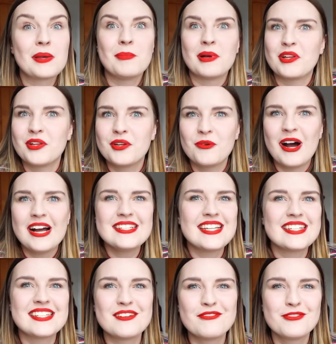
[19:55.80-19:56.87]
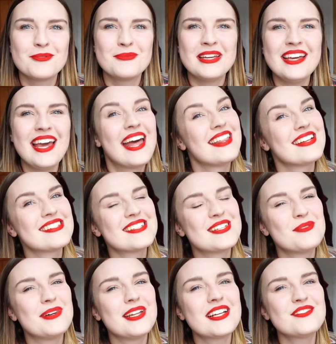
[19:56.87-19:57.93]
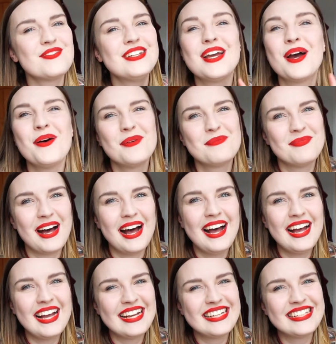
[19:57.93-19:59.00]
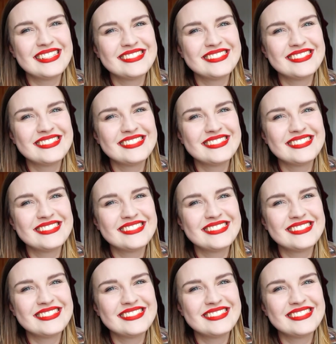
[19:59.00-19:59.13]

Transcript: But otherwise, that's it for me, and I'll see you in my next video. Bye!